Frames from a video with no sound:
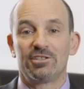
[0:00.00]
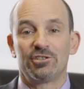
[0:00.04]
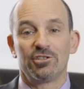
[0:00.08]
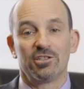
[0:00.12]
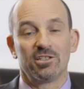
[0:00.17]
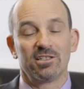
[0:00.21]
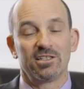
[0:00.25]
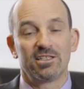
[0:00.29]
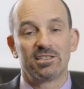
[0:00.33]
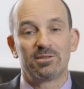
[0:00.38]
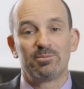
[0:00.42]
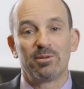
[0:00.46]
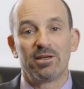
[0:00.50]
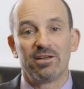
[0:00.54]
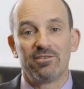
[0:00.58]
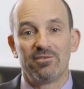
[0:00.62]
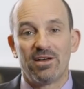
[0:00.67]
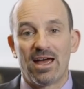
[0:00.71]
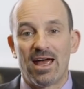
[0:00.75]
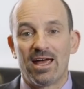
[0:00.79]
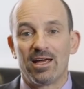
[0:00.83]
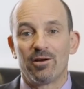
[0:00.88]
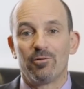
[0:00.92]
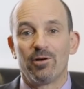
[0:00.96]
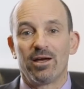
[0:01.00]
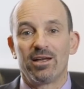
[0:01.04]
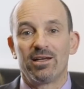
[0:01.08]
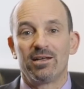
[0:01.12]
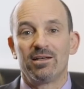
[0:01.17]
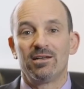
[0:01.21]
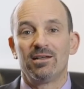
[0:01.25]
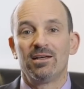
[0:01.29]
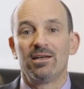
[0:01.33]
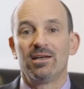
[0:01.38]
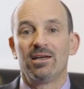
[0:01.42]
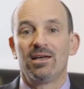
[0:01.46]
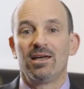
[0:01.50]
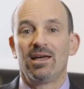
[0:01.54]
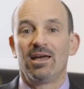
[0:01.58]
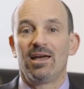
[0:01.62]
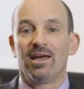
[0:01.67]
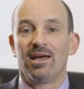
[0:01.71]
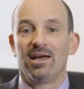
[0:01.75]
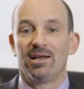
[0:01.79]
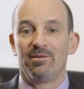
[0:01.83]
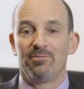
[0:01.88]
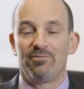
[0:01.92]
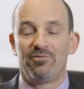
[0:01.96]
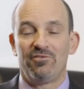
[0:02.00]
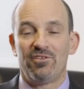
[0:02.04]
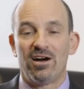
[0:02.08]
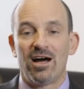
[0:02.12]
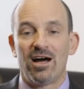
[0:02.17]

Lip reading: they should at least be evaluated and